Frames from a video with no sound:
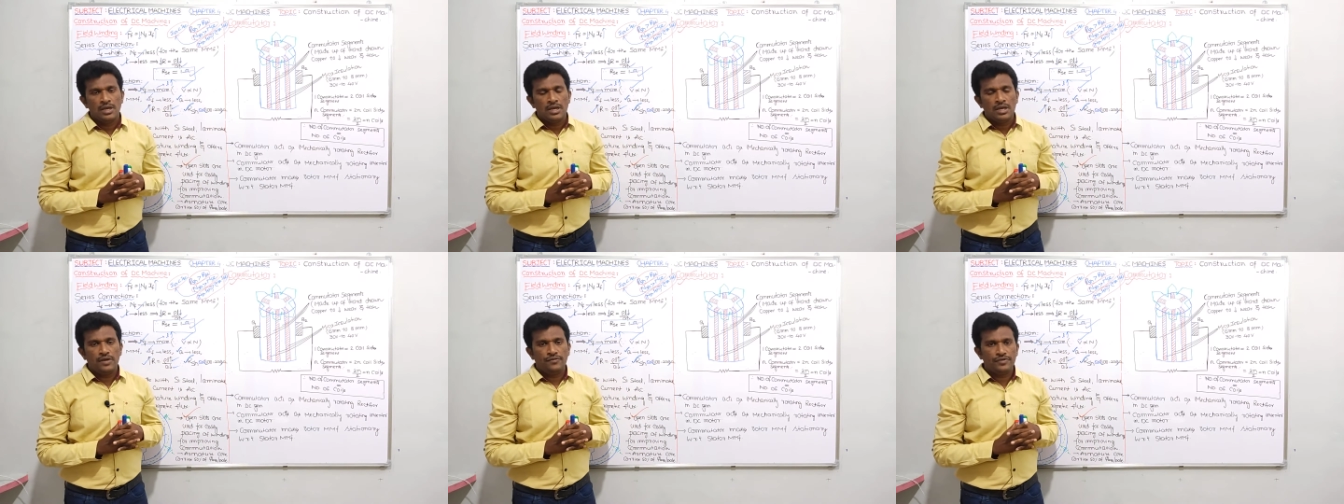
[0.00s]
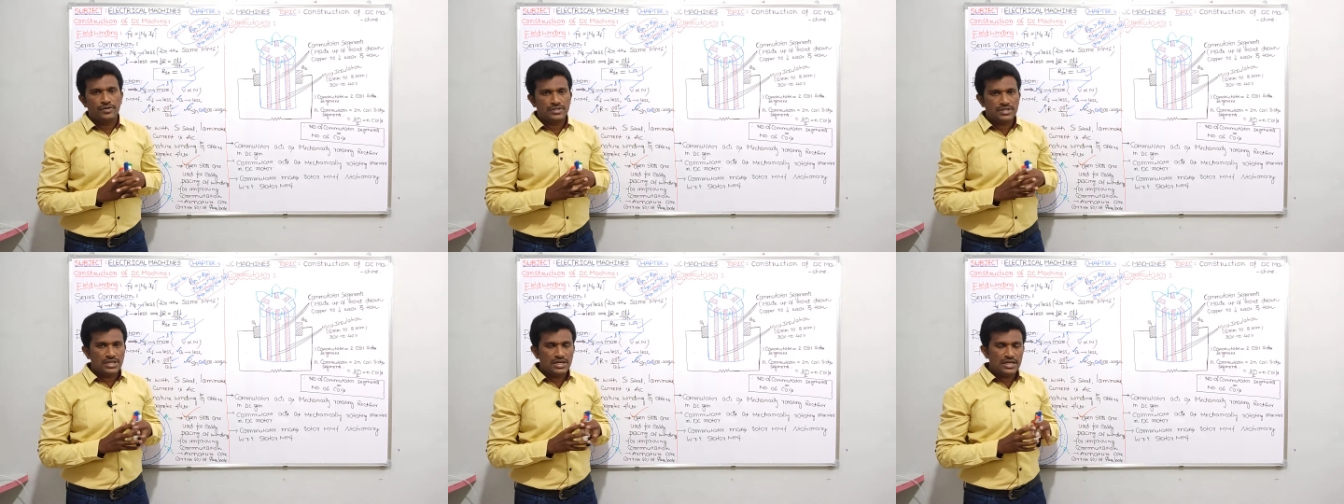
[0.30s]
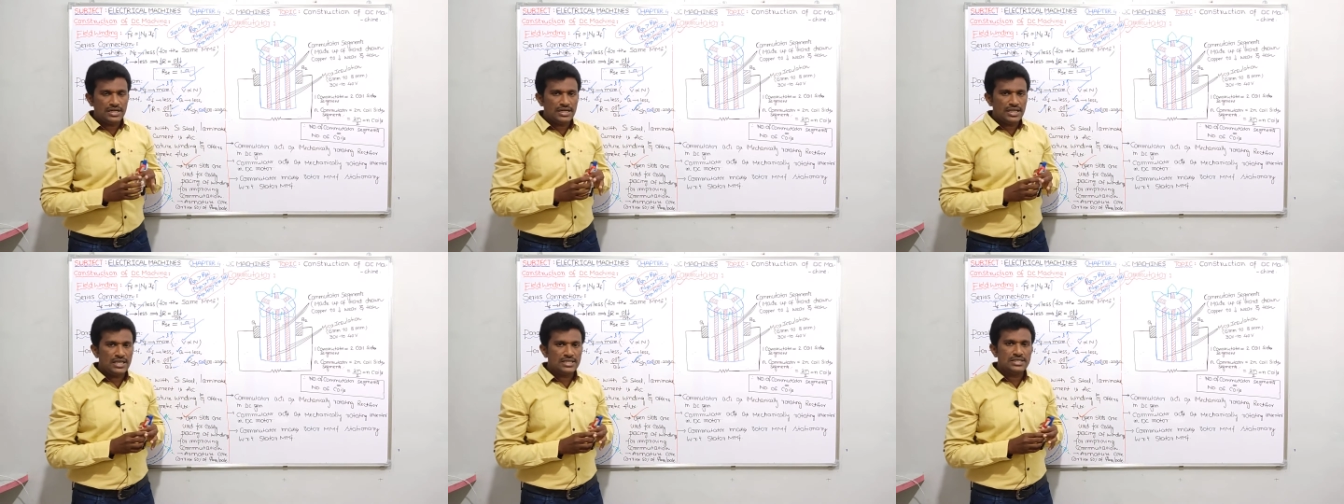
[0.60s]
If you see in
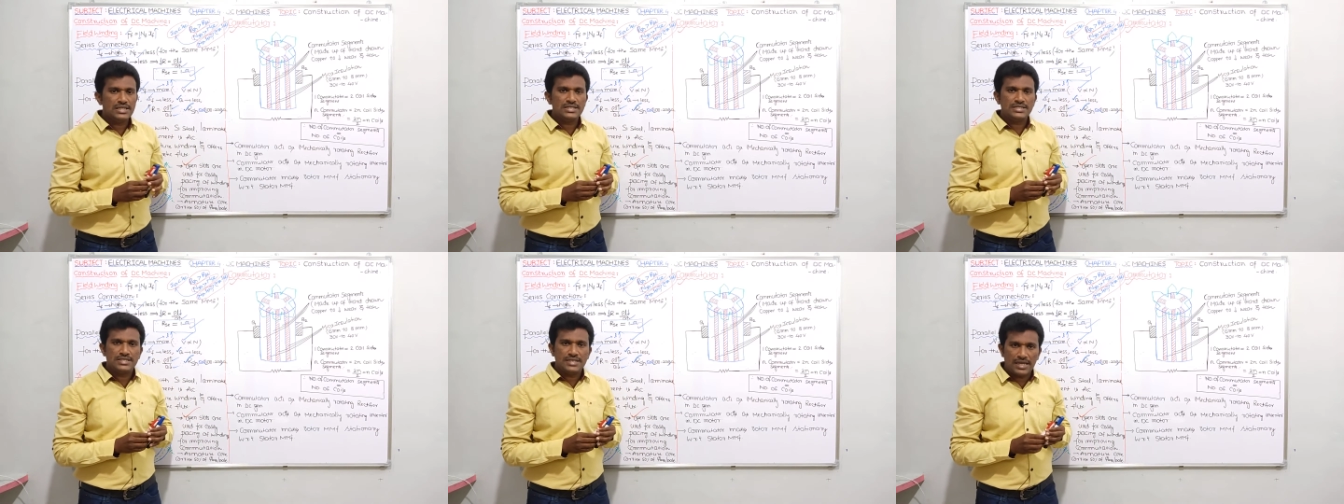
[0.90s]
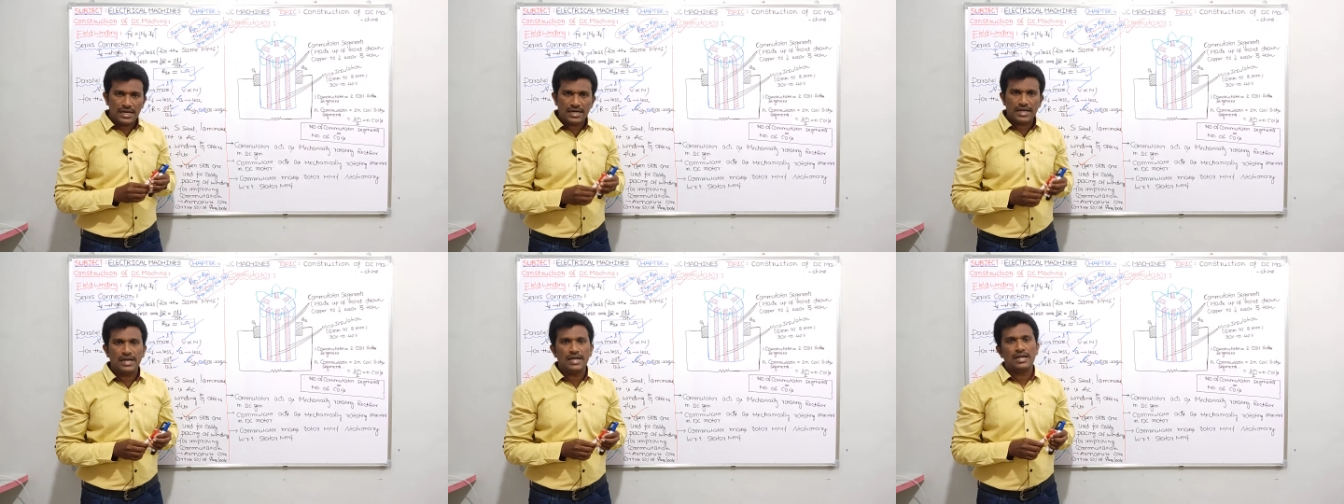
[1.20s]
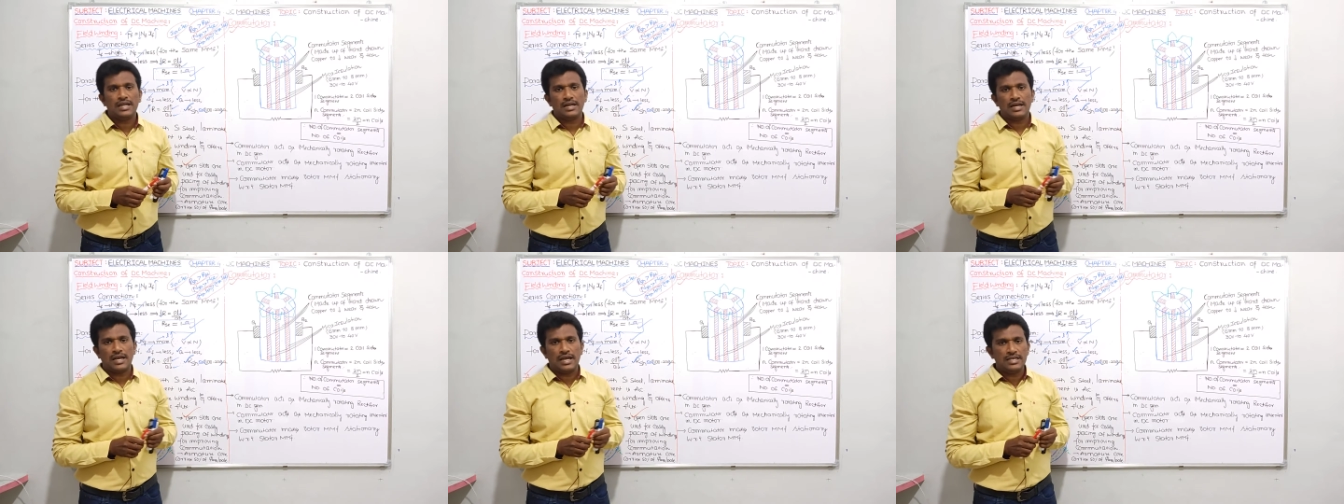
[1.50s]
a DC
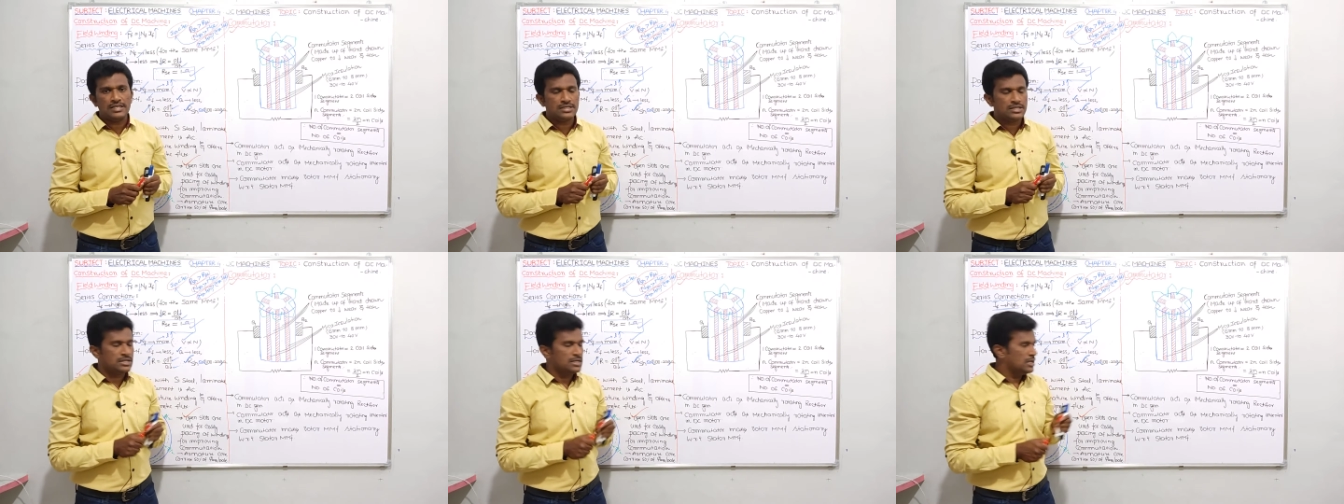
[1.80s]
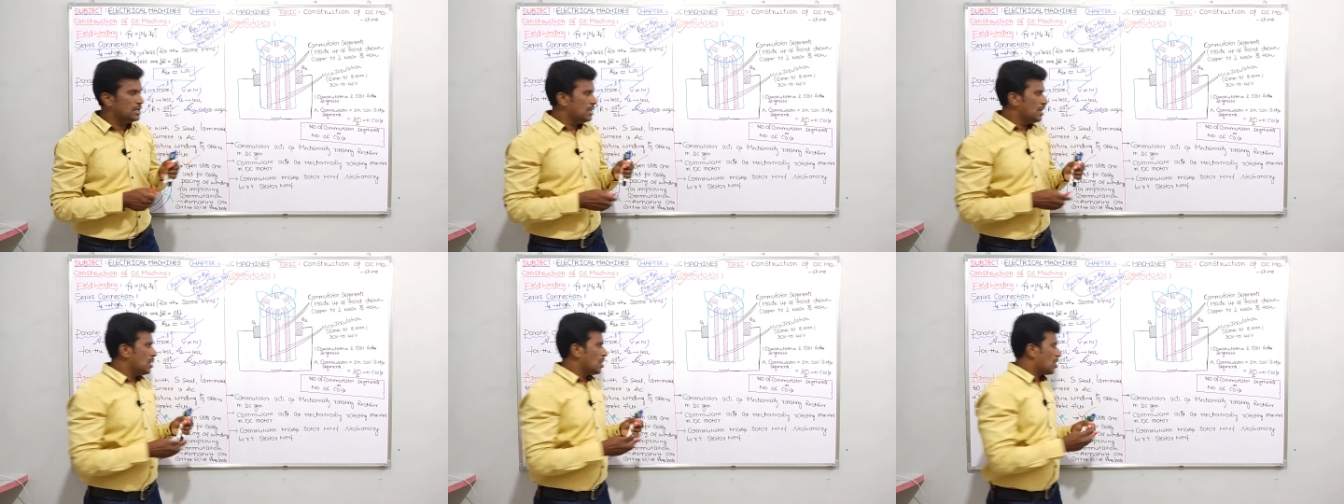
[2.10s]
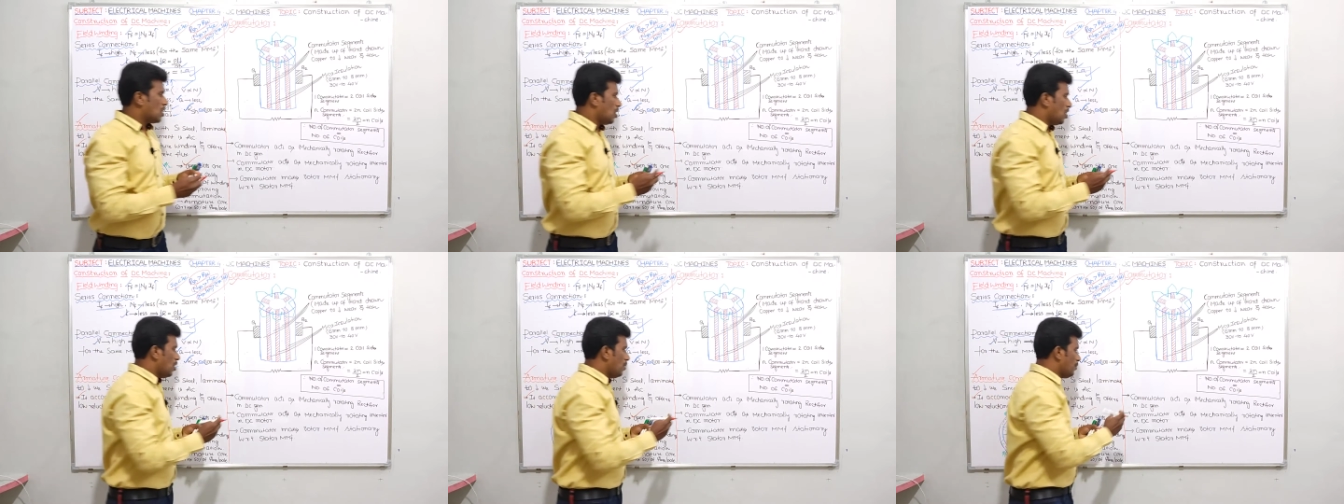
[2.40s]
generator, guys,
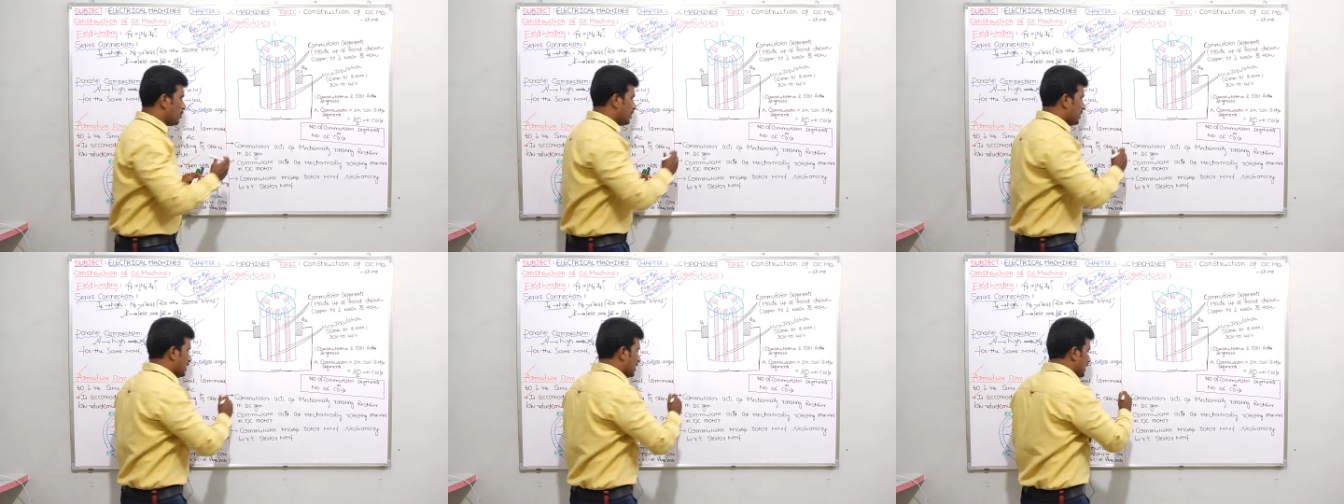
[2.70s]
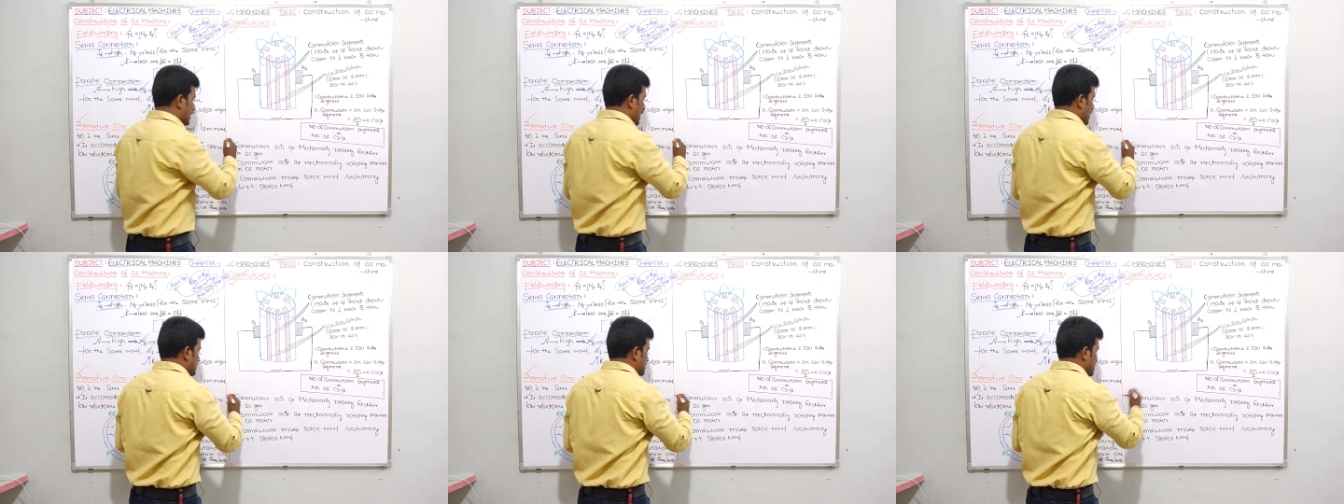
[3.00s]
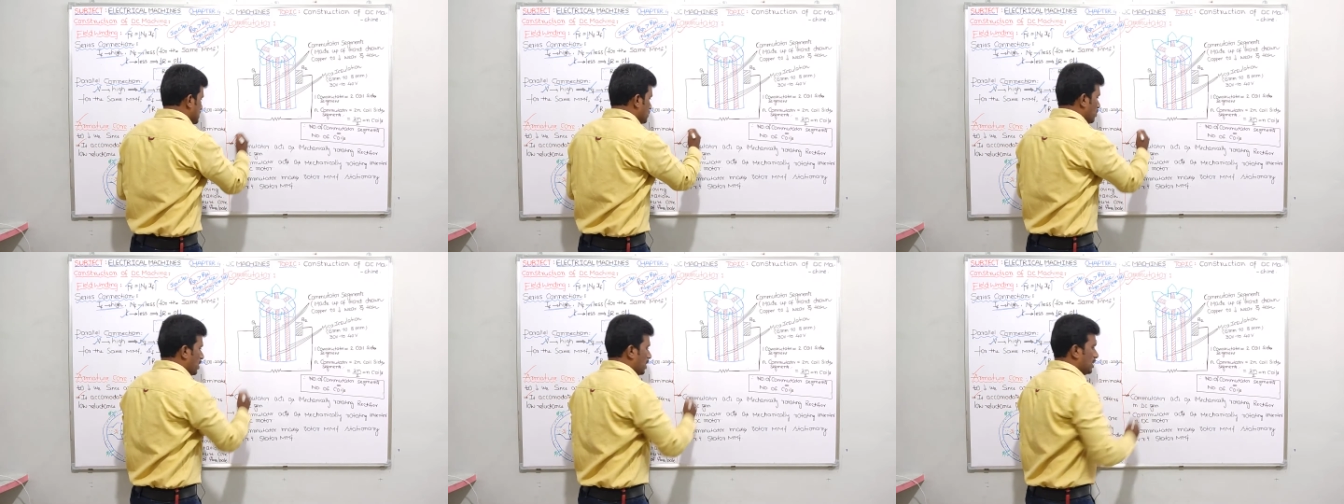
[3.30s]
commutator acts
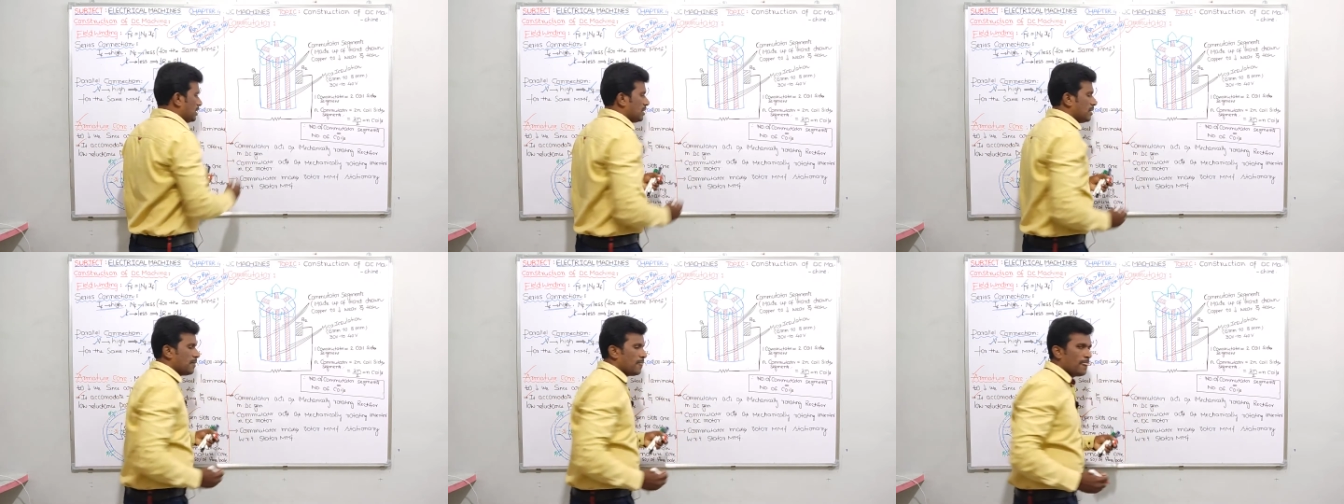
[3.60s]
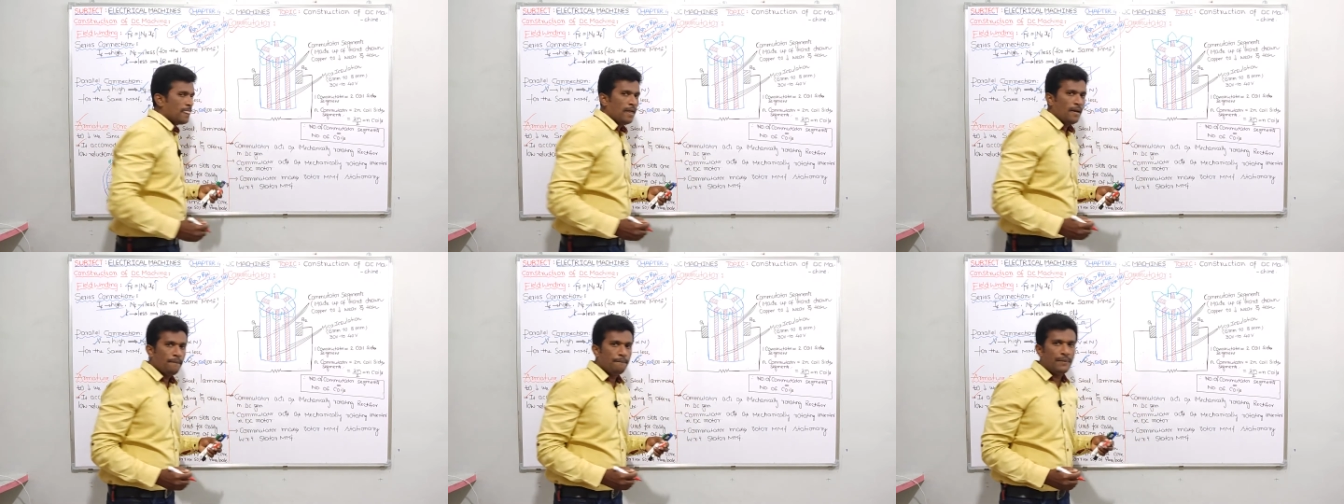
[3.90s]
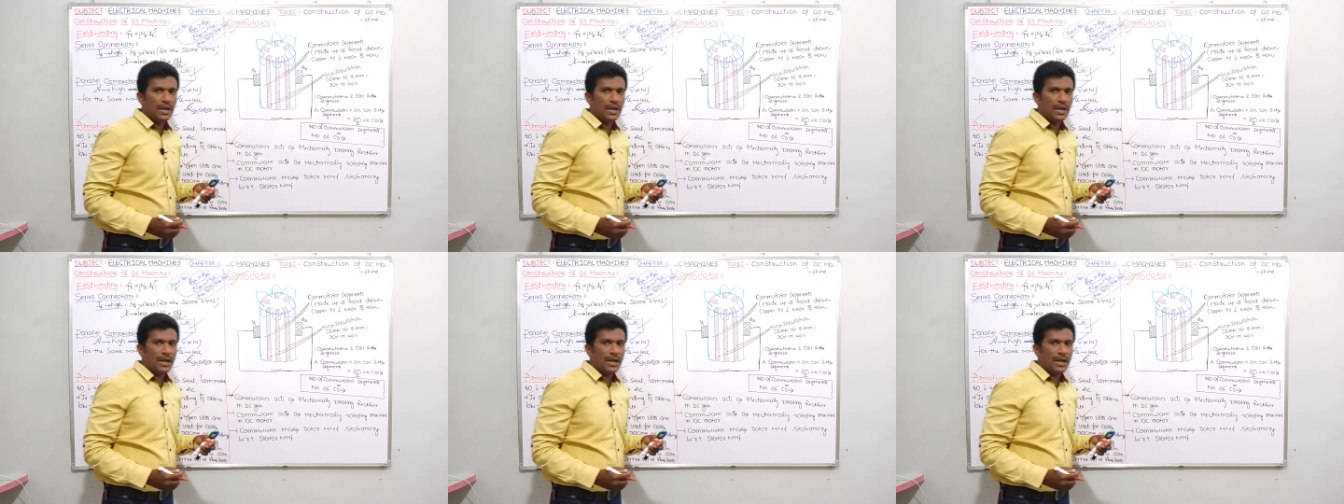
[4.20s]
as what?